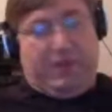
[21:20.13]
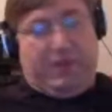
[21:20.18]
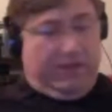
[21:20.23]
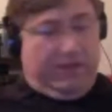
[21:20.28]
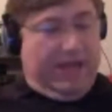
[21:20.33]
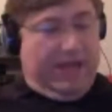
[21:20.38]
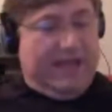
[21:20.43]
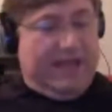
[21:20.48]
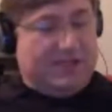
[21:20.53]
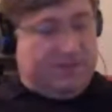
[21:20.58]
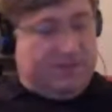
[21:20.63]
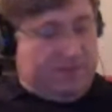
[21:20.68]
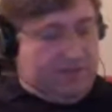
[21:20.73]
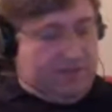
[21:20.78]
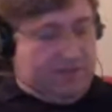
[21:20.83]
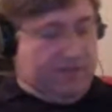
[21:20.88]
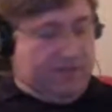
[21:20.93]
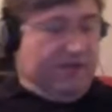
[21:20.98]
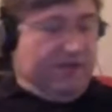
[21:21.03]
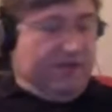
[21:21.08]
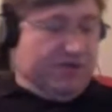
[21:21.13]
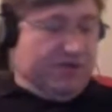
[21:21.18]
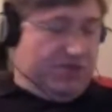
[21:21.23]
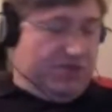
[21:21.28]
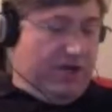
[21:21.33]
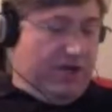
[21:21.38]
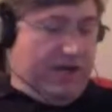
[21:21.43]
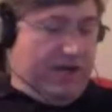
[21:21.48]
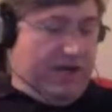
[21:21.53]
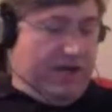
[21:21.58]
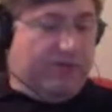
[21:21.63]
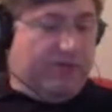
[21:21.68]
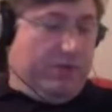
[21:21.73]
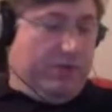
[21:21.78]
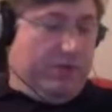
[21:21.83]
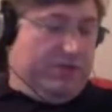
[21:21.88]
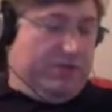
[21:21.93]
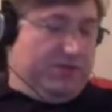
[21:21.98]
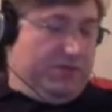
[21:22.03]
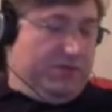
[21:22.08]
The last convention I ever
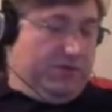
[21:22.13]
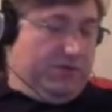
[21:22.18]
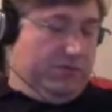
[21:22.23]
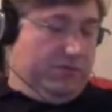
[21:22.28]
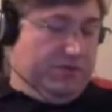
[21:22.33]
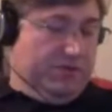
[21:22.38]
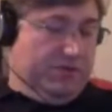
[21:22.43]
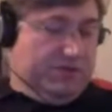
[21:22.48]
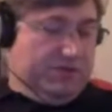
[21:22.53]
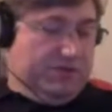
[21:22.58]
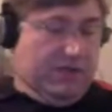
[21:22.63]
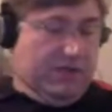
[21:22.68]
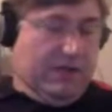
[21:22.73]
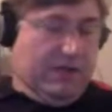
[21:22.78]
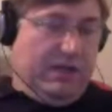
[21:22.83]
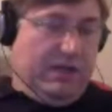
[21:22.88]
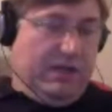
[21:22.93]
went to was